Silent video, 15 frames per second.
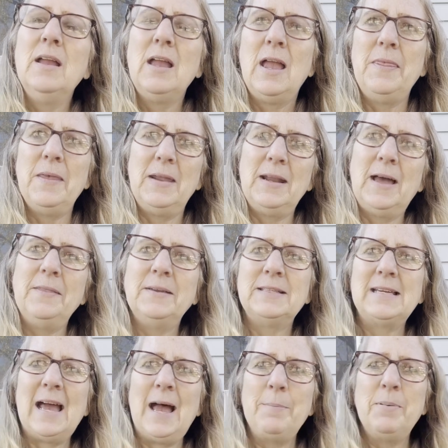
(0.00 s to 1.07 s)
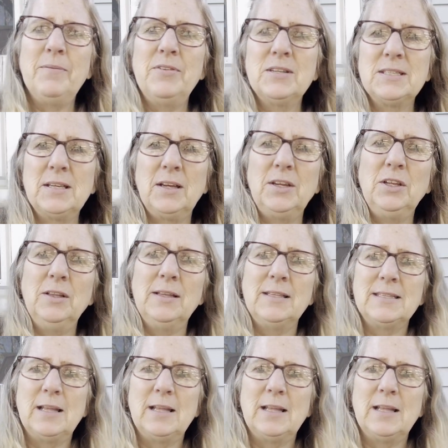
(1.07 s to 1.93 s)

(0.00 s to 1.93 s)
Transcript: And then on the top of the succulents,